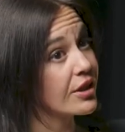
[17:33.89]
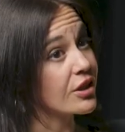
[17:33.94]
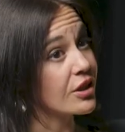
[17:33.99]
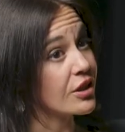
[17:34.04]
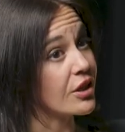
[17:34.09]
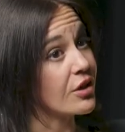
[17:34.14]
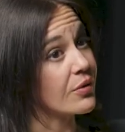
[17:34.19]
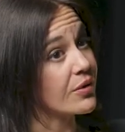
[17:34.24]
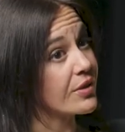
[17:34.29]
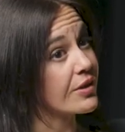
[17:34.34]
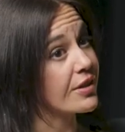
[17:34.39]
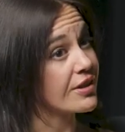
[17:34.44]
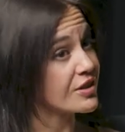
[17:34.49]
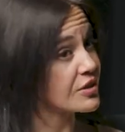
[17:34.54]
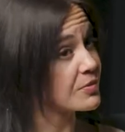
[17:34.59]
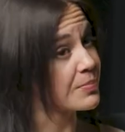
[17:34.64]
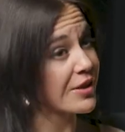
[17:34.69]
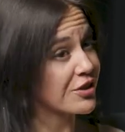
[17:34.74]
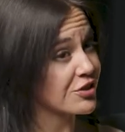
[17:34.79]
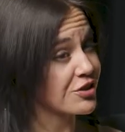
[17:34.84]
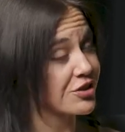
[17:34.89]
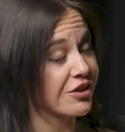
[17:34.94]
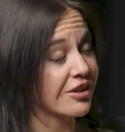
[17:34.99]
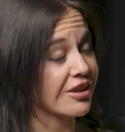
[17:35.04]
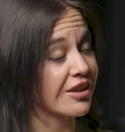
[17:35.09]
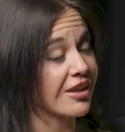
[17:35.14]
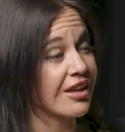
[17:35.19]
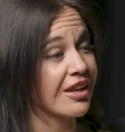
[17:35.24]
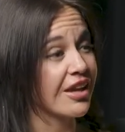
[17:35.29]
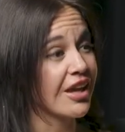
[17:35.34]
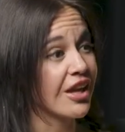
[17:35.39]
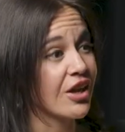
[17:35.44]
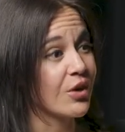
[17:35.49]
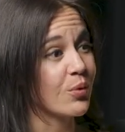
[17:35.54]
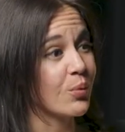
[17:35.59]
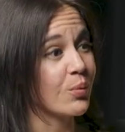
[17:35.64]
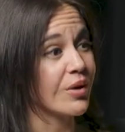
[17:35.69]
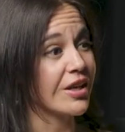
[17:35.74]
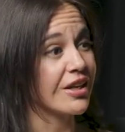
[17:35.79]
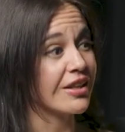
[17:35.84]
you know, especially
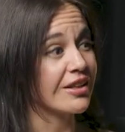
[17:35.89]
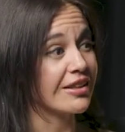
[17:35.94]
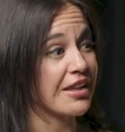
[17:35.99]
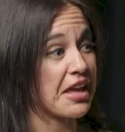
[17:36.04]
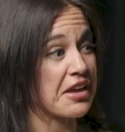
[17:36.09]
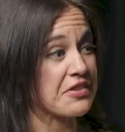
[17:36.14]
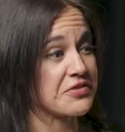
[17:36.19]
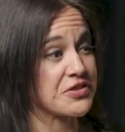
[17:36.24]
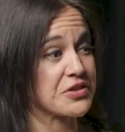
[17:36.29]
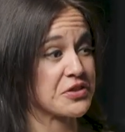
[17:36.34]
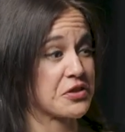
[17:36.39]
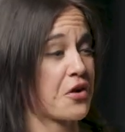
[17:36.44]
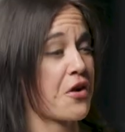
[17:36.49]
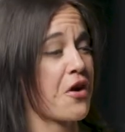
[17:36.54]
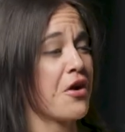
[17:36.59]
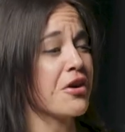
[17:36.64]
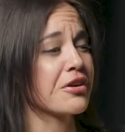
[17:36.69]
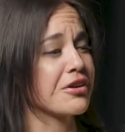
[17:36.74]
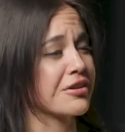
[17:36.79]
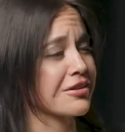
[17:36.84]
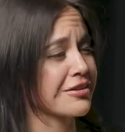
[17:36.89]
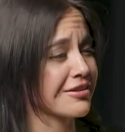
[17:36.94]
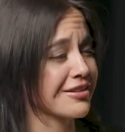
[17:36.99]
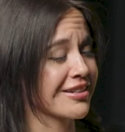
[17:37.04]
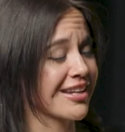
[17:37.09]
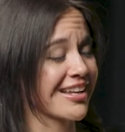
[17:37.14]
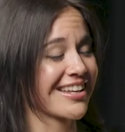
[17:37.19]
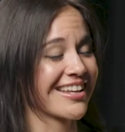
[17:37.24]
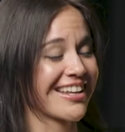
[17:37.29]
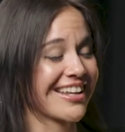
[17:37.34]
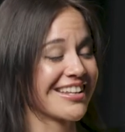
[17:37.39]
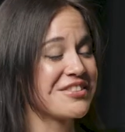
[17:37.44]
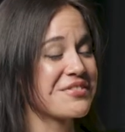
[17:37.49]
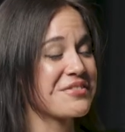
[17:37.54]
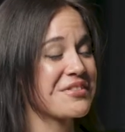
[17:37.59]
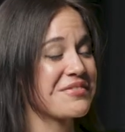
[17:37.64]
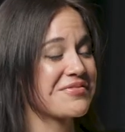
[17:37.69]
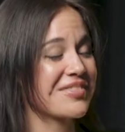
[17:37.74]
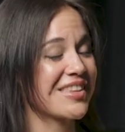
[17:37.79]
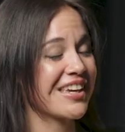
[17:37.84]
when life is hard and you
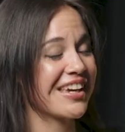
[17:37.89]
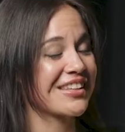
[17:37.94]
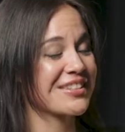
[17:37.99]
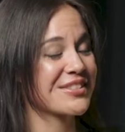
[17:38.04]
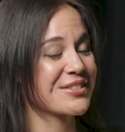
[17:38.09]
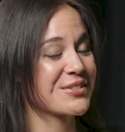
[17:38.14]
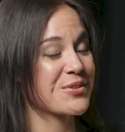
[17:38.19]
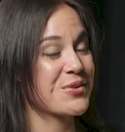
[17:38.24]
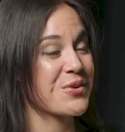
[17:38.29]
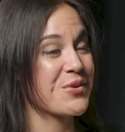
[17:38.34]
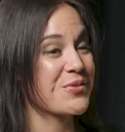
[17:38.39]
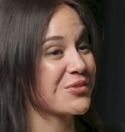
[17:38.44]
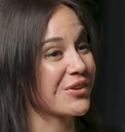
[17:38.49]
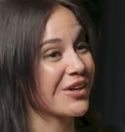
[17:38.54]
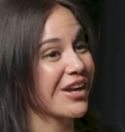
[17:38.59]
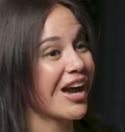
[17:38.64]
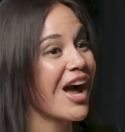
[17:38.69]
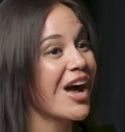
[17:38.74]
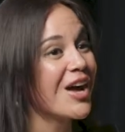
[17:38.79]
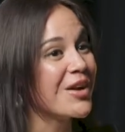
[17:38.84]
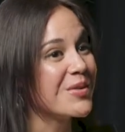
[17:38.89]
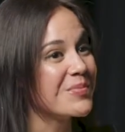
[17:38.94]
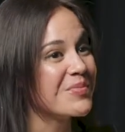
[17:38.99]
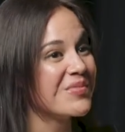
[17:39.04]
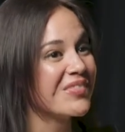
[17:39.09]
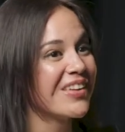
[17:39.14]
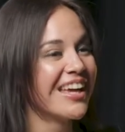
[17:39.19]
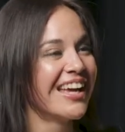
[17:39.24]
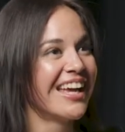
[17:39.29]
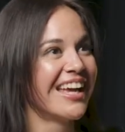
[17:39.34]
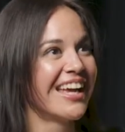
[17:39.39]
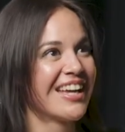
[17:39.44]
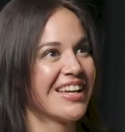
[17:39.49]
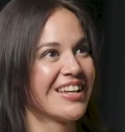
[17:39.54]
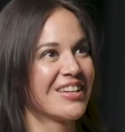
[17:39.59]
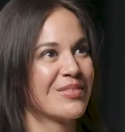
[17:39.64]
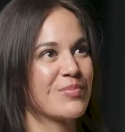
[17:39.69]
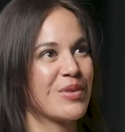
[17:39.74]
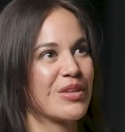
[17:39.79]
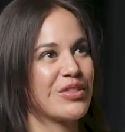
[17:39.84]
have things to overcome.
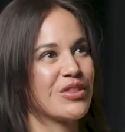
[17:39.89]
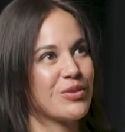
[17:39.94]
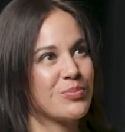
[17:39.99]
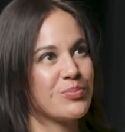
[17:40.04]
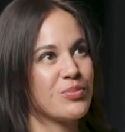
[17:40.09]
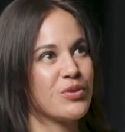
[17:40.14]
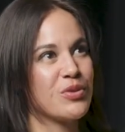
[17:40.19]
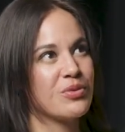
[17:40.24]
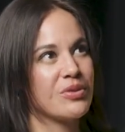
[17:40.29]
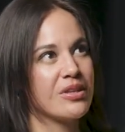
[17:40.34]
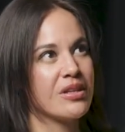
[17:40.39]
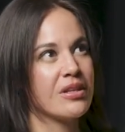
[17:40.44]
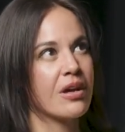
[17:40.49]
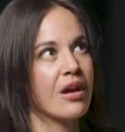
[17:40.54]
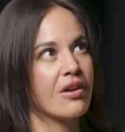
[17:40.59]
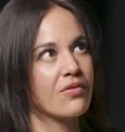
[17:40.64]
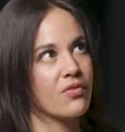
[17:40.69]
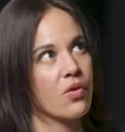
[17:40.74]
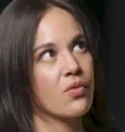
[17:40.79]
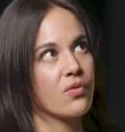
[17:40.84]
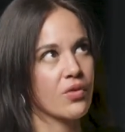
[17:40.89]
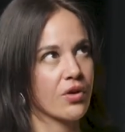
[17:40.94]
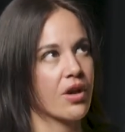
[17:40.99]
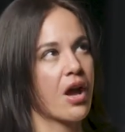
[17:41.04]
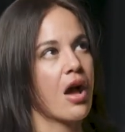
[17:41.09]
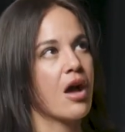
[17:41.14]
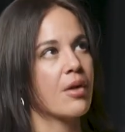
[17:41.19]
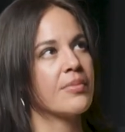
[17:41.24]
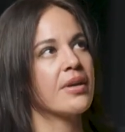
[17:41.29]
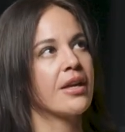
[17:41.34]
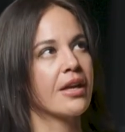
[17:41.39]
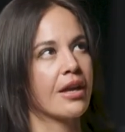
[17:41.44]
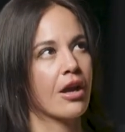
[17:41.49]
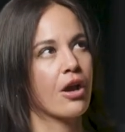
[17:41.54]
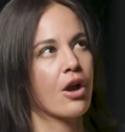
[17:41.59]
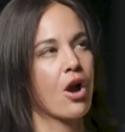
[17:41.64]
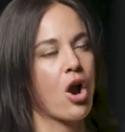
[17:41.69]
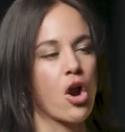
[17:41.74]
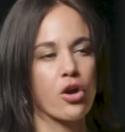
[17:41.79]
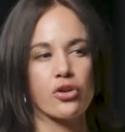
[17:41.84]
But the beauty of overcoming
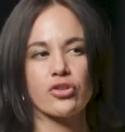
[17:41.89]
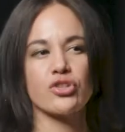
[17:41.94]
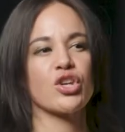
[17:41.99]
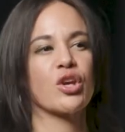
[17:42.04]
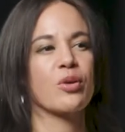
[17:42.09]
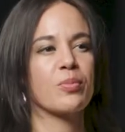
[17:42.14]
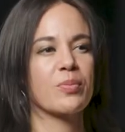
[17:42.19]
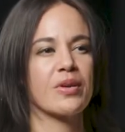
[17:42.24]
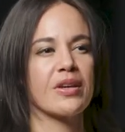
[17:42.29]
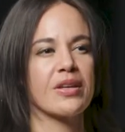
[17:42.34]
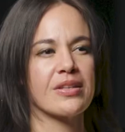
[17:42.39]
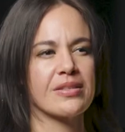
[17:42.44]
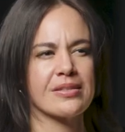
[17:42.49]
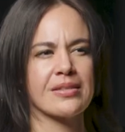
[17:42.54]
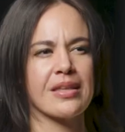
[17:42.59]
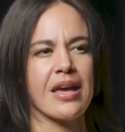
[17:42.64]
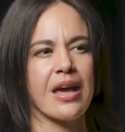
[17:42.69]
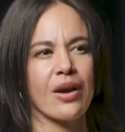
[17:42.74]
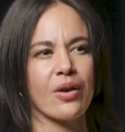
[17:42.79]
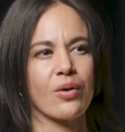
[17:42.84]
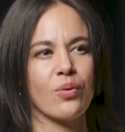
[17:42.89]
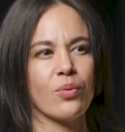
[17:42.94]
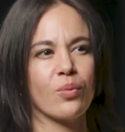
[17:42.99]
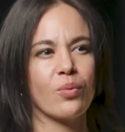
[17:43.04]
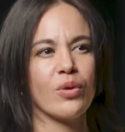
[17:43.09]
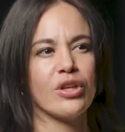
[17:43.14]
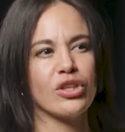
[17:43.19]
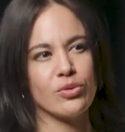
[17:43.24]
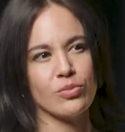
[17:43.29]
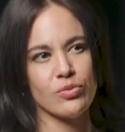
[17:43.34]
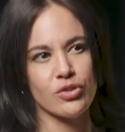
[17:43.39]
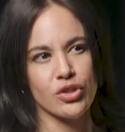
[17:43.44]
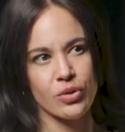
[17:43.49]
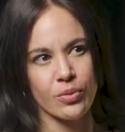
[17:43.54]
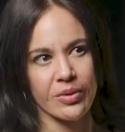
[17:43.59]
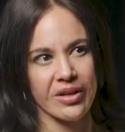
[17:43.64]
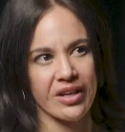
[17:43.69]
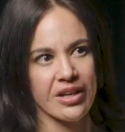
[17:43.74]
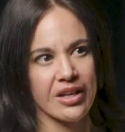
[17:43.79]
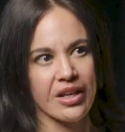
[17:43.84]
hardship is that when you do
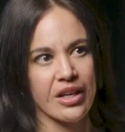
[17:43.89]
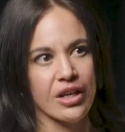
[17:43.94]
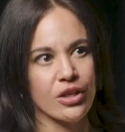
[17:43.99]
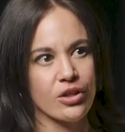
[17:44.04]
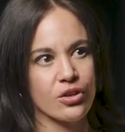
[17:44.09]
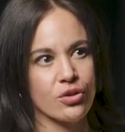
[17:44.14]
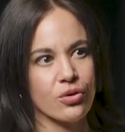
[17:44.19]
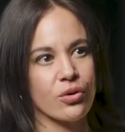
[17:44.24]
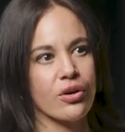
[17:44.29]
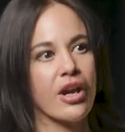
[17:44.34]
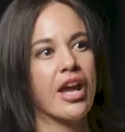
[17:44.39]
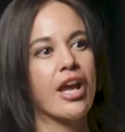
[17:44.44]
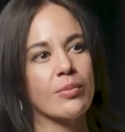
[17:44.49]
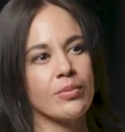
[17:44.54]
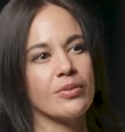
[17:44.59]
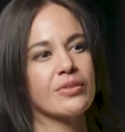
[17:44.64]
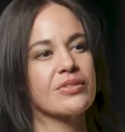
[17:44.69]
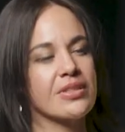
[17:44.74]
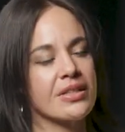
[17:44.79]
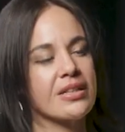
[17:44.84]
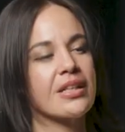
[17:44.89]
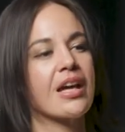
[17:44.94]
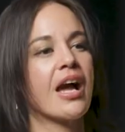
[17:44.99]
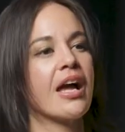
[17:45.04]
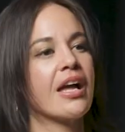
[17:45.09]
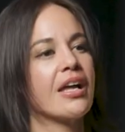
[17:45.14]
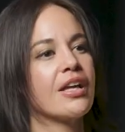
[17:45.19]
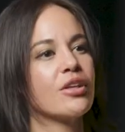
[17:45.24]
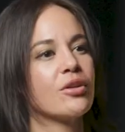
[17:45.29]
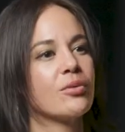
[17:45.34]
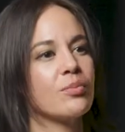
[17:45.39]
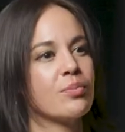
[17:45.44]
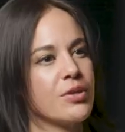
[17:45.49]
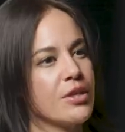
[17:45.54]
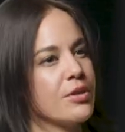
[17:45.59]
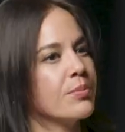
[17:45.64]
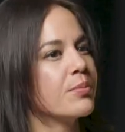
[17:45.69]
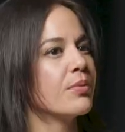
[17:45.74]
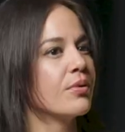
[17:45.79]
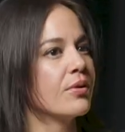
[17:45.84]
it, you're able to guide
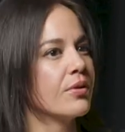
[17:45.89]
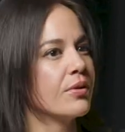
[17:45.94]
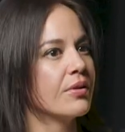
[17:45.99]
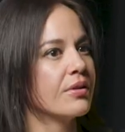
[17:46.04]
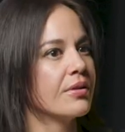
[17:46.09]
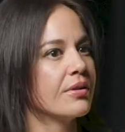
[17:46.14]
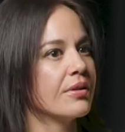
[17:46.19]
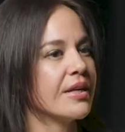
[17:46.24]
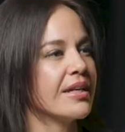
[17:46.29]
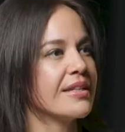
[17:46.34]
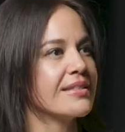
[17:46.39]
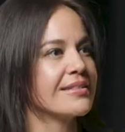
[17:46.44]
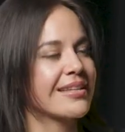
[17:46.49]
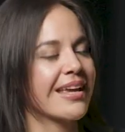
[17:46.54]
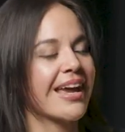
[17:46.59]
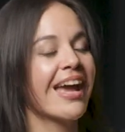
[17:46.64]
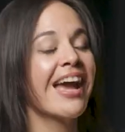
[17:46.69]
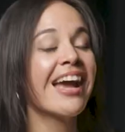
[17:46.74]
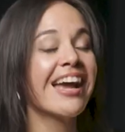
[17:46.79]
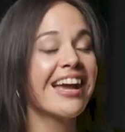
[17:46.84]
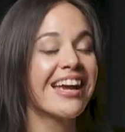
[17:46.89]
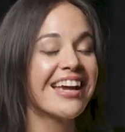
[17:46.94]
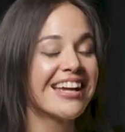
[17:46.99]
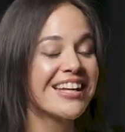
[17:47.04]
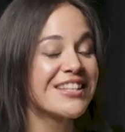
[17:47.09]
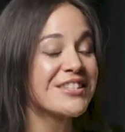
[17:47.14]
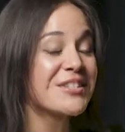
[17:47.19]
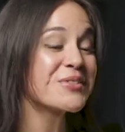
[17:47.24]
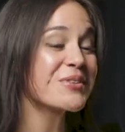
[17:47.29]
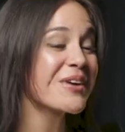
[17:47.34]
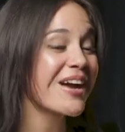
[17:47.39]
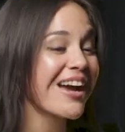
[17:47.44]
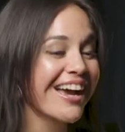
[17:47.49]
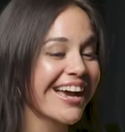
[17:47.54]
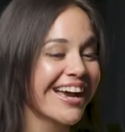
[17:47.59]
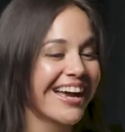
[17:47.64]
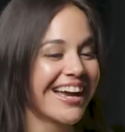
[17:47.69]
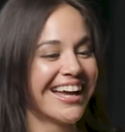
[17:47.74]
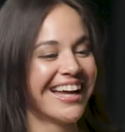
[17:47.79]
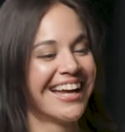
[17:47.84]
people and say, hey, it's
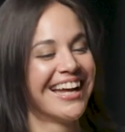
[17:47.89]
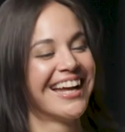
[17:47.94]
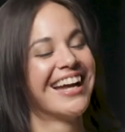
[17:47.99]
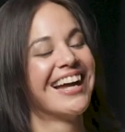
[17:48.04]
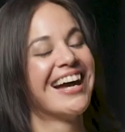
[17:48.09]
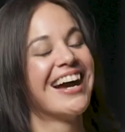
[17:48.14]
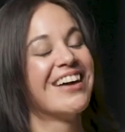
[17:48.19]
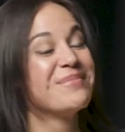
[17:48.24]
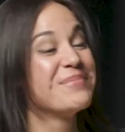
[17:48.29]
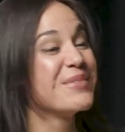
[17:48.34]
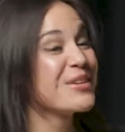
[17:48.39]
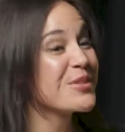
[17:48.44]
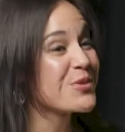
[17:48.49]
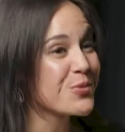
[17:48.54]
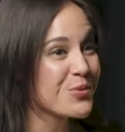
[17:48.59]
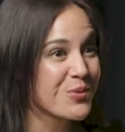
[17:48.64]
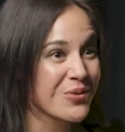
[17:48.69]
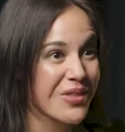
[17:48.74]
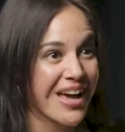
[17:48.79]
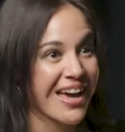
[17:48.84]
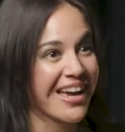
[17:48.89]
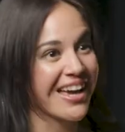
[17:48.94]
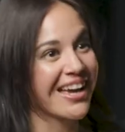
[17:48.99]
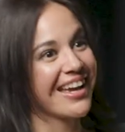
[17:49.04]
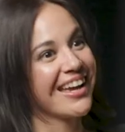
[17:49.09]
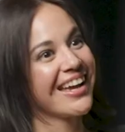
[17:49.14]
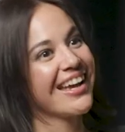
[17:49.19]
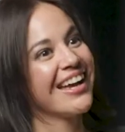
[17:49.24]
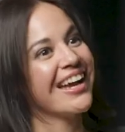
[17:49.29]
okay. I've been through that.